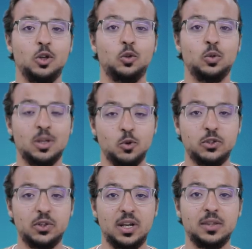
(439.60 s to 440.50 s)
going to
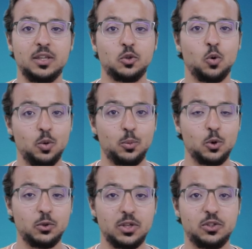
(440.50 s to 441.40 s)
demonstrate this whole
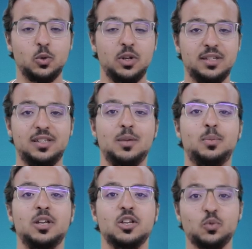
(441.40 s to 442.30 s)
process on
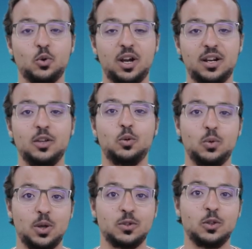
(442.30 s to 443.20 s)
SAP S4HANA
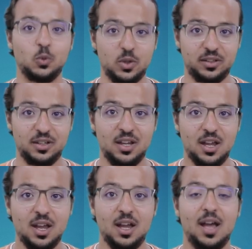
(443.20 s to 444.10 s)
2020
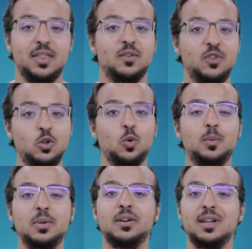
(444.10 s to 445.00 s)
and the video
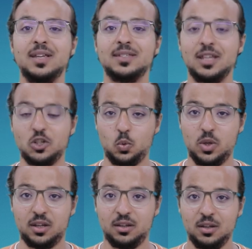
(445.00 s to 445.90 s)
will be released next
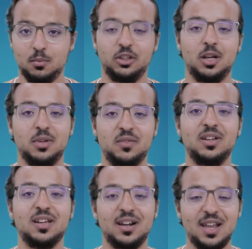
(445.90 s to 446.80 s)
week but I'm
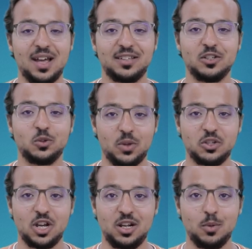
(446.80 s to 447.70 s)
giving early access to
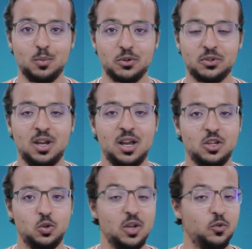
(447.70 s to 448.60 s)
the channel members.
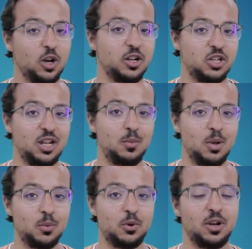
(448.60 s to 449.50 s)
So if you are a channel
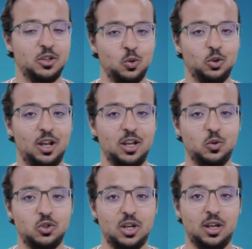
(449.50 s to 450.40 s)
member and you would
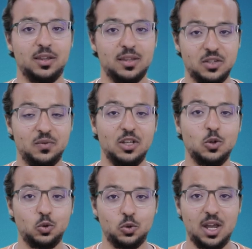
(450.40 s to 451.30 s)
like to check this
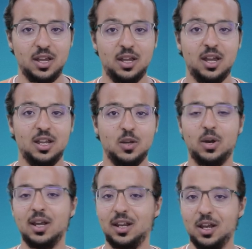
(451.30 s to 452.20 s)
video today,
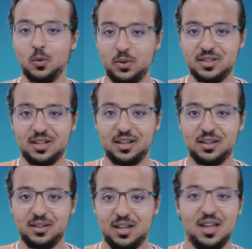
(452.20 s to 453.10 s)
you can click on this
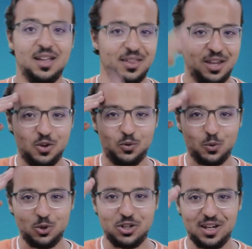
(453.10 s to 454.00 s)
link. Thank you
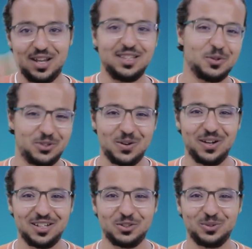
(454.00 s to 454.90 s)
for watching and I'll see
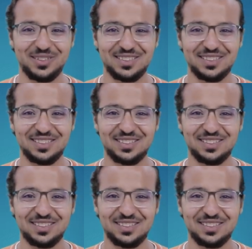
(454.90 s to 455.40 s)
you again soon.